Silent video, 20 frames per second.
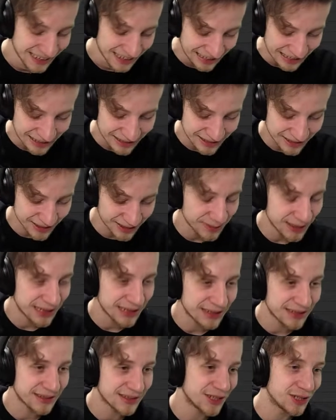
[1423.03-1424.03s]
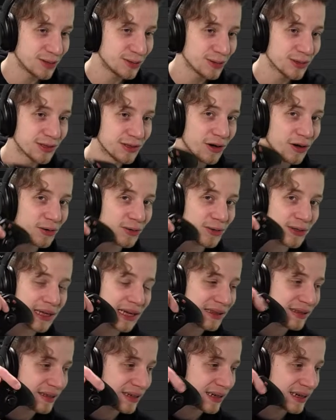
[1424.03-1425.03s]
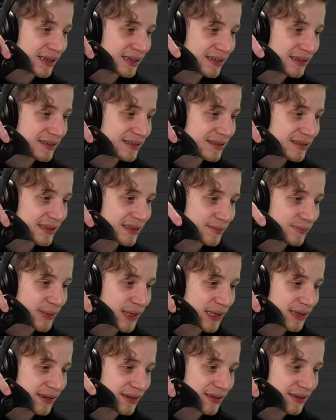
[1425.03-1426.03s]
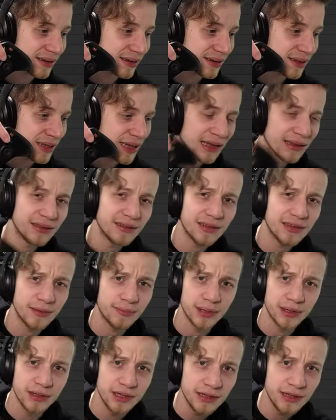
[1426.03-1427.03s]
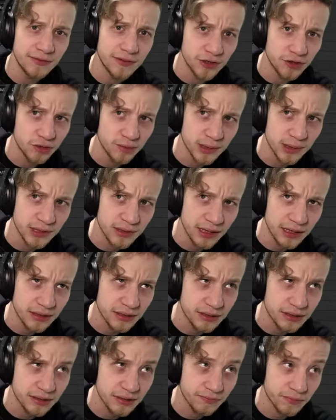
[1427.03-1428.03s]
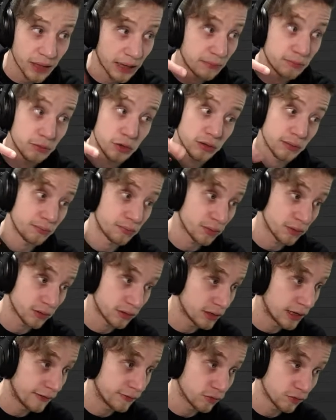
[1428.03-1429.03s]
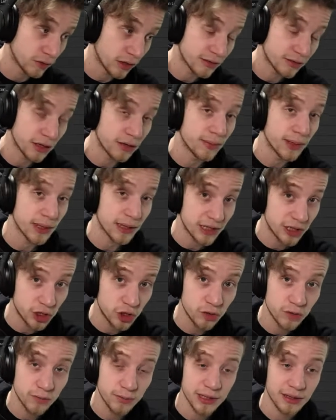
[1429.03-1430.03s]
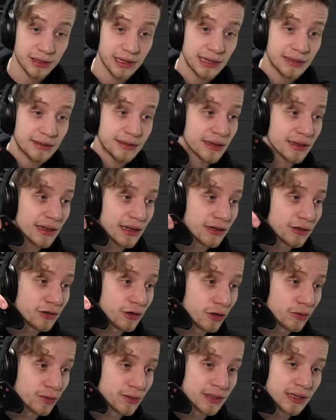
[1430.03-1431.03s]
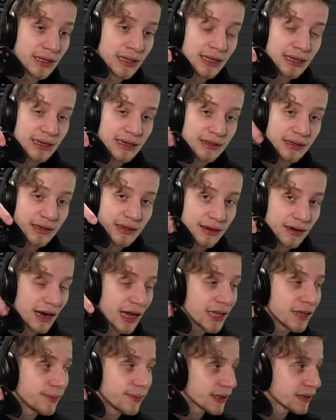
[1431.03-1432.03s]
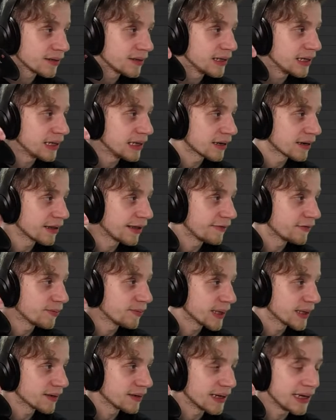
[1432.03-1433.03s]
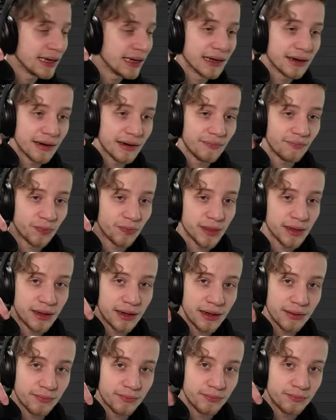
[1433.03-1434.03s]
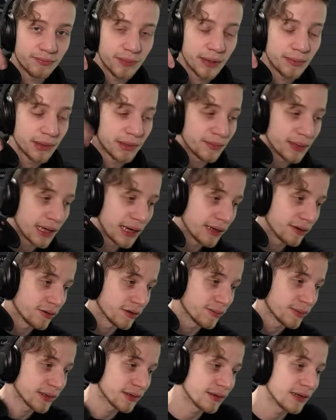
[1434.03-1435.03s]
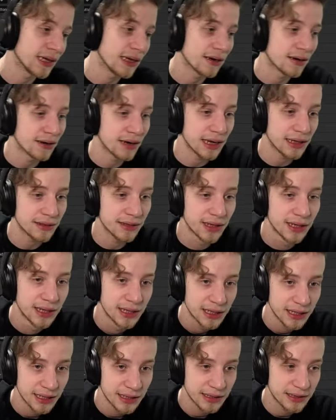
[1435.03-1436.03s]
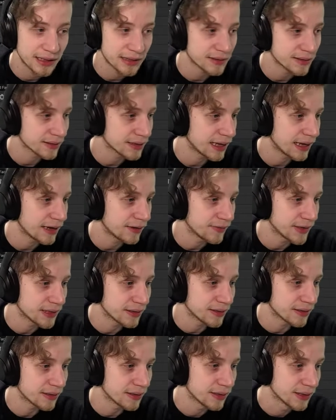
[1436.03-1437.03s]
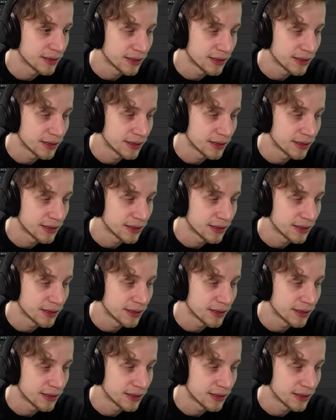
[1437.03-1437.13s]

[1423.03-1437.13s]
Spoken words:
So it should know that this is button. At least I believe it should be the case. I'm gonna have to test it, but it should be the case that it like knows it's like a right button here, left button here, and blah blah blah, another button here, right? It doesn't care whether